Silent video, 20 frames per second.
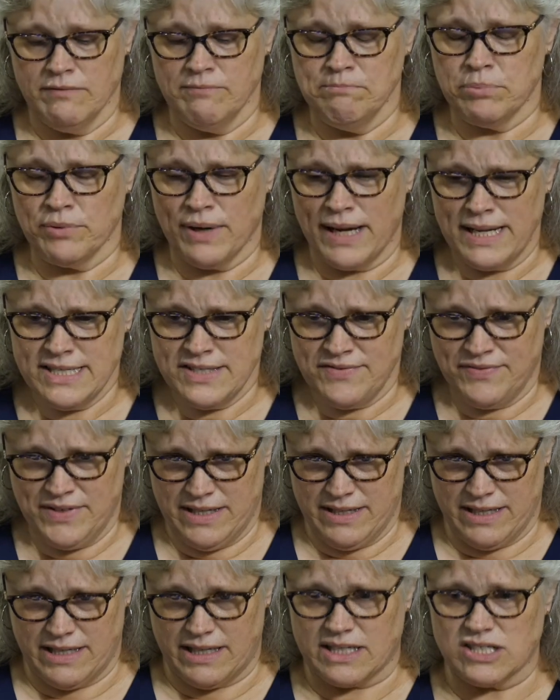
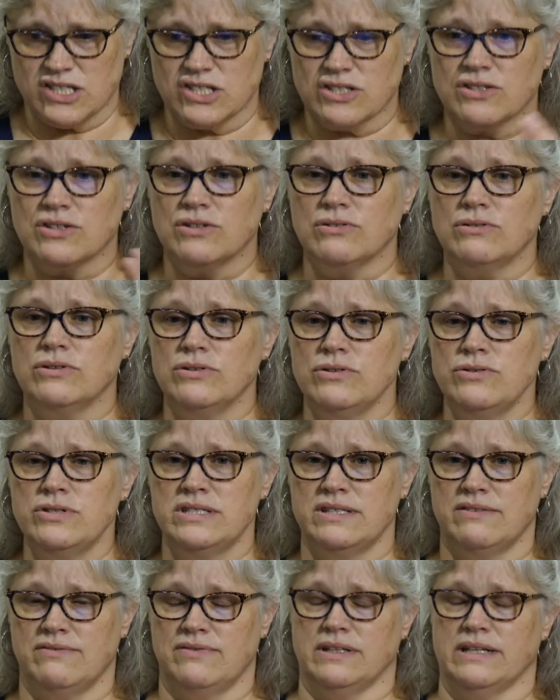breastfeed
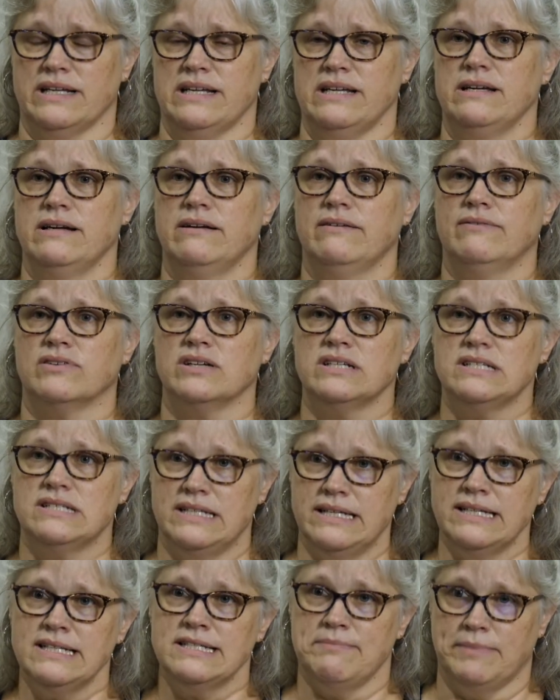exclusively for
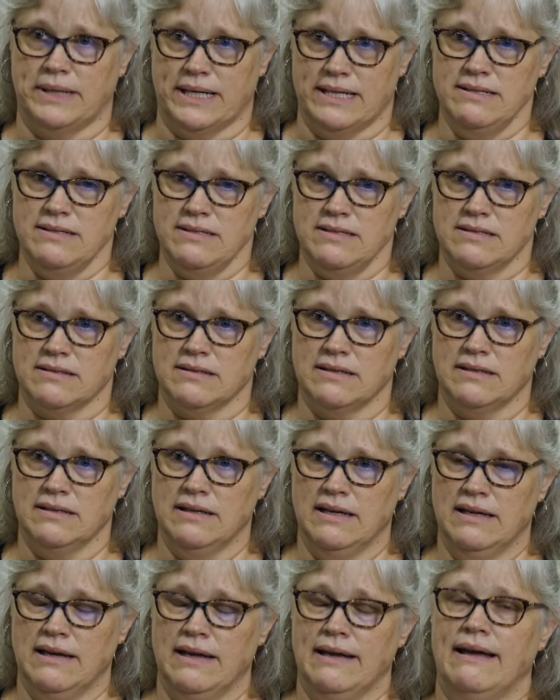6 months
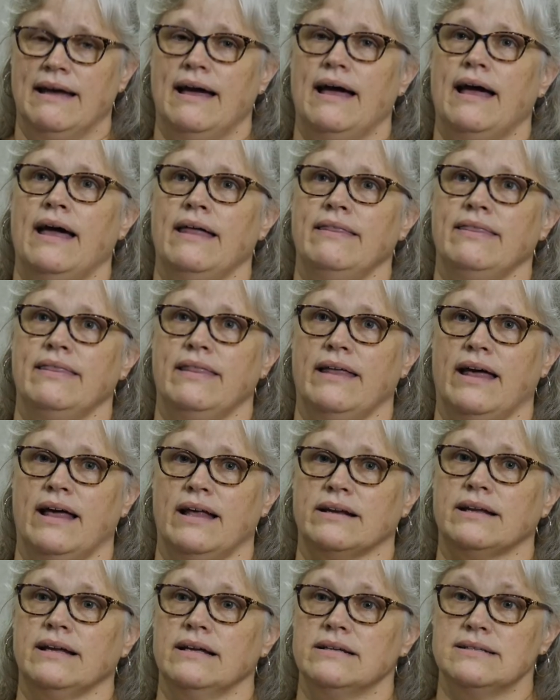and
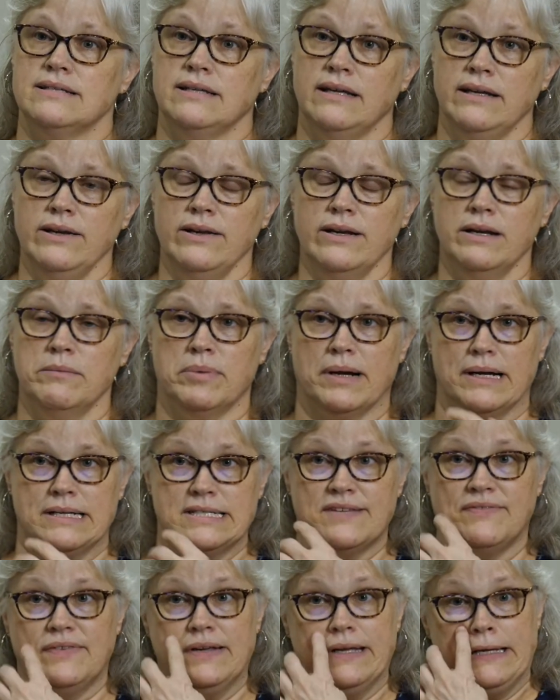then continue to
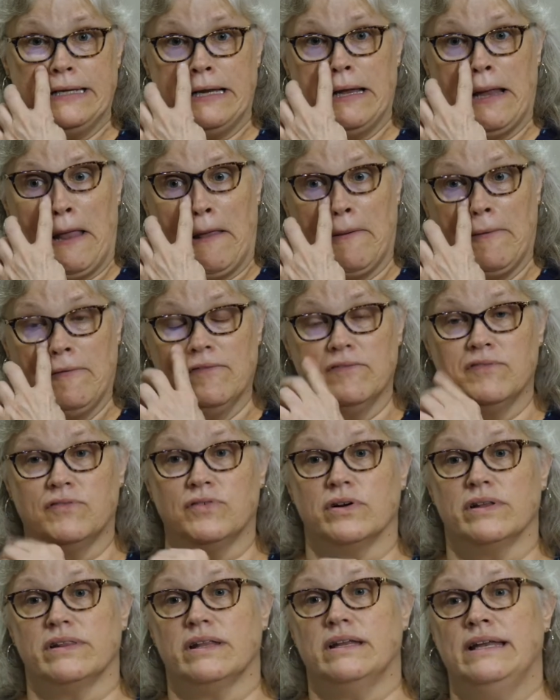breastfeed
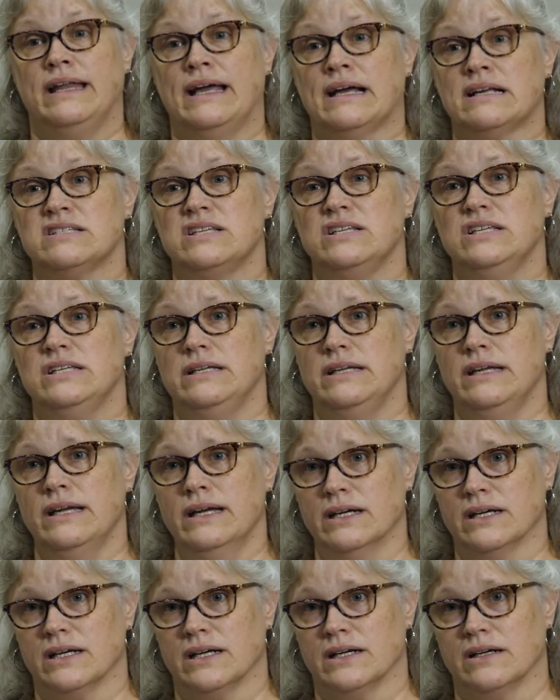for the next
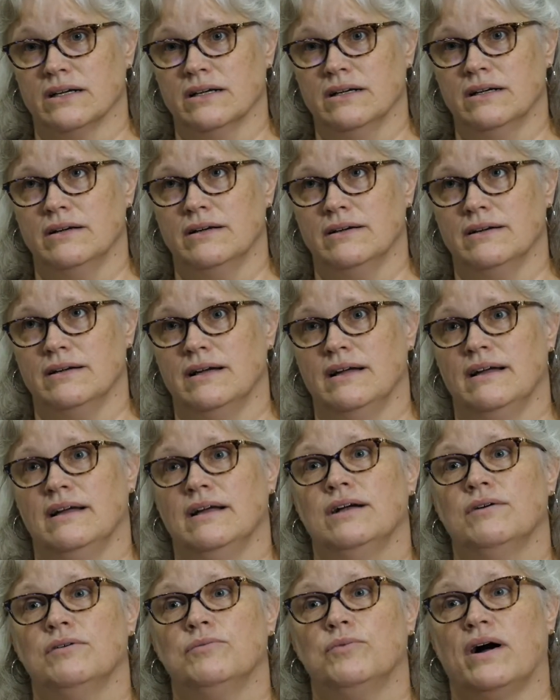year
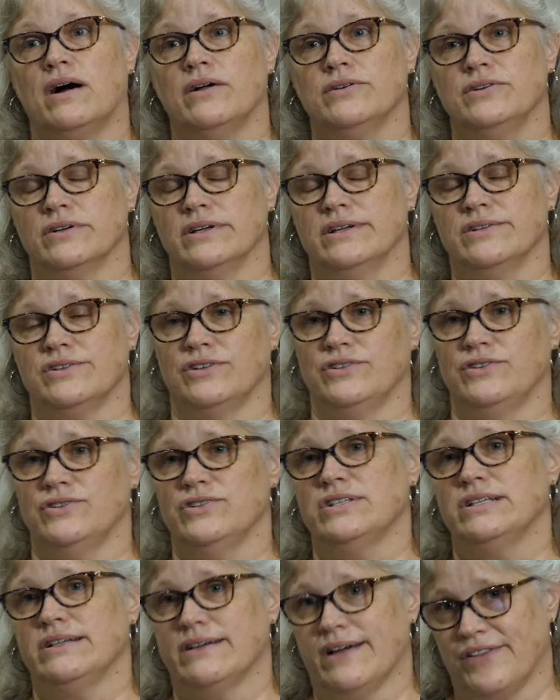while you're
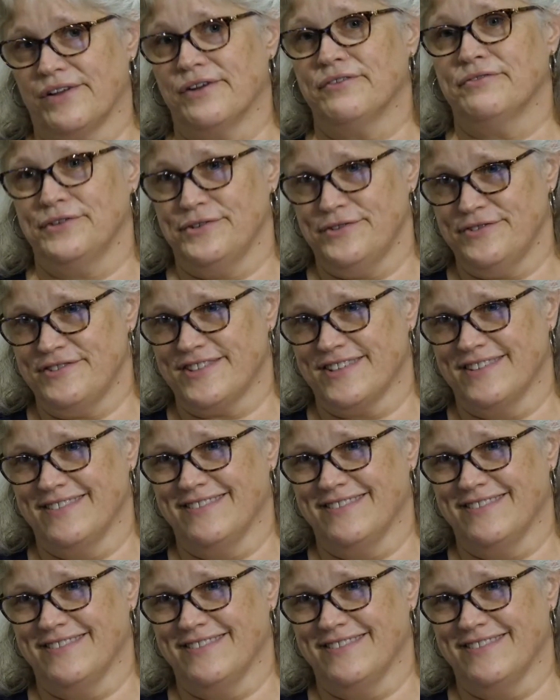introducing other foods.